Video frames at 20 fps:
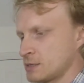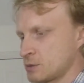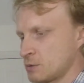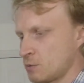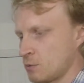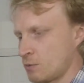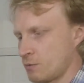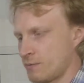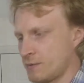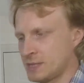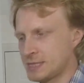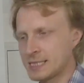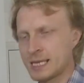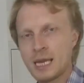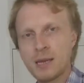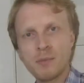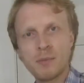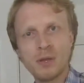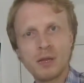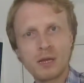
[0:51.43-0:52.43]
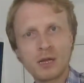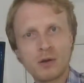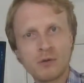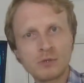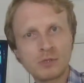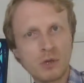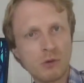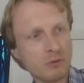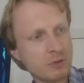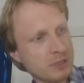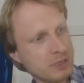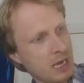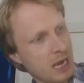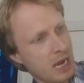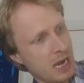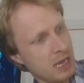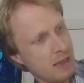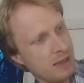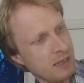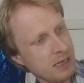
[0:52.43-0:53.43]
So this cable goes
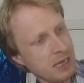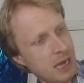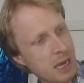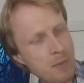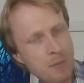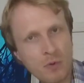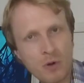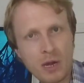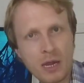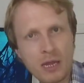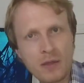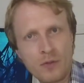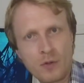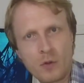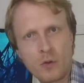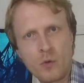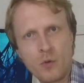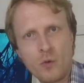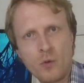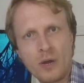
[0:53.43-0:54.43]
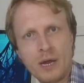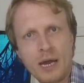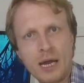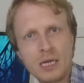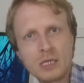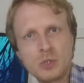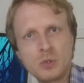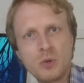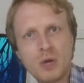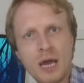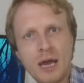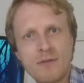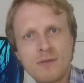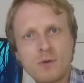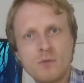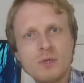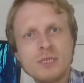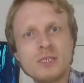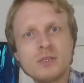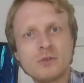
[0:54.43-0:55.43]
outside the camera in the corner. I do have a
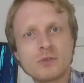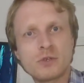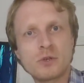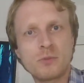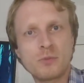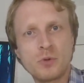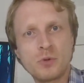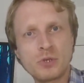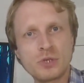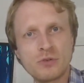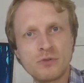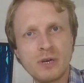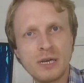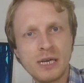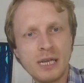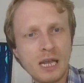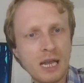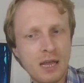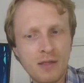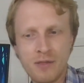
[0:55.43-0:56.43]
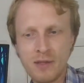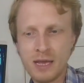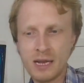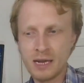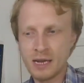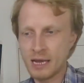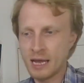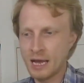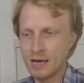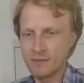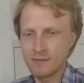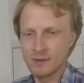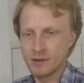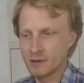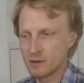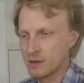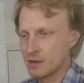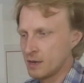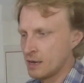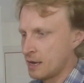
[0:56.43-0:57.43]
Windows computer running and then I have
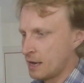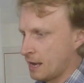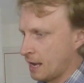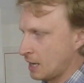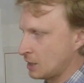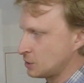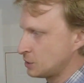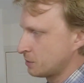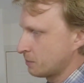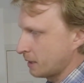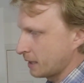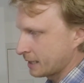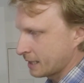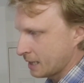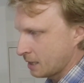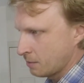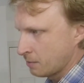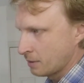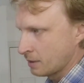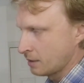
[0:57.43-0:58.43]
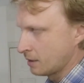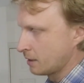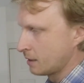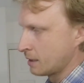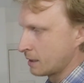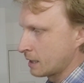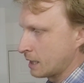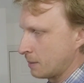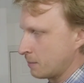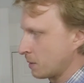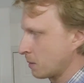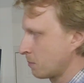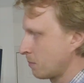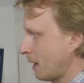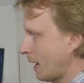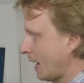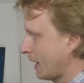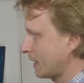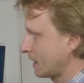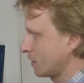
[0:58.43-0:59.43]
the HDMI cable coming
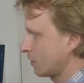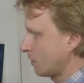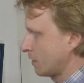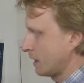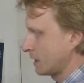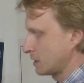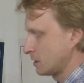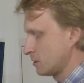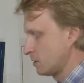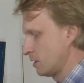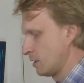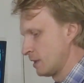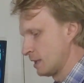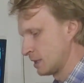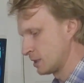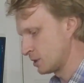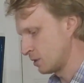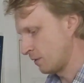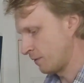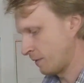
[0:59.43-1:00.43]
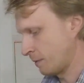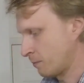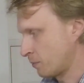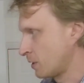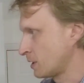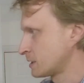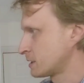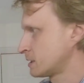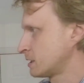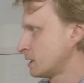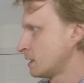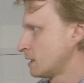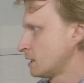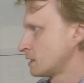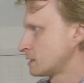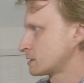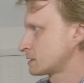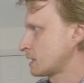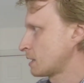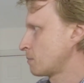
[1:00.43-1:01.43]
back and connected to this. So if I press
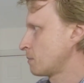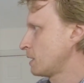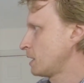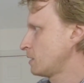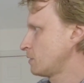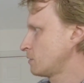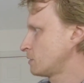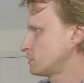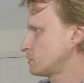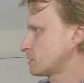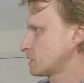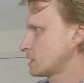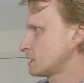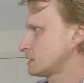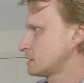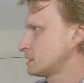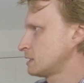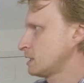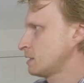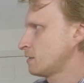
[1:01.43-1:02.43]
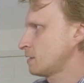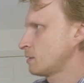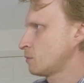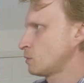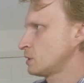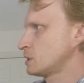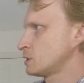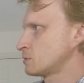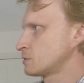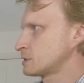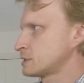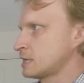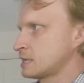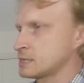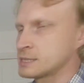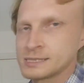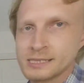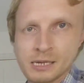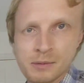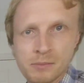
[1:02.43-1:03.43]
start menu, as you can see the Windows
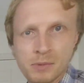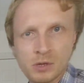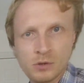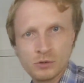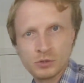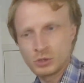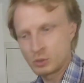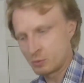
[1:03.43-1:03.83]
10 start menu